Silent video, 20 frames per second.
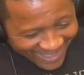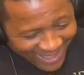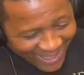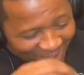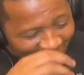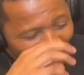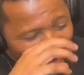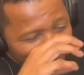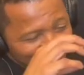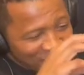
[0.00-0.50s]

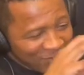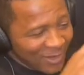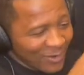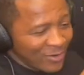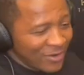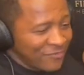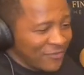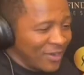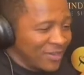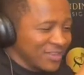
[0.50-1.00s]
Hopefully
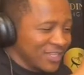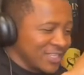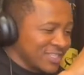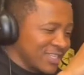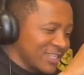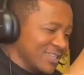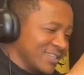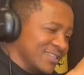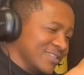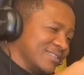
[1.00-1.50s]
we found the
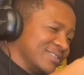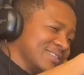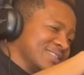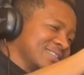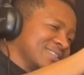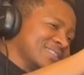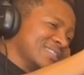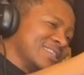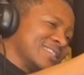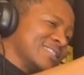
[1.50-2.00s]
signal. This
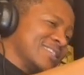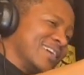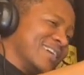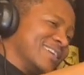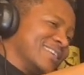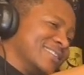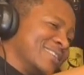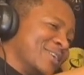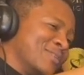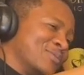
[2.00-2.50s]
is the
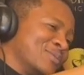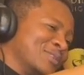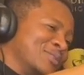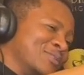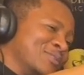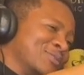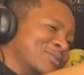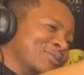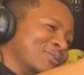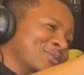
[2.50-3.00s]
sign that we do.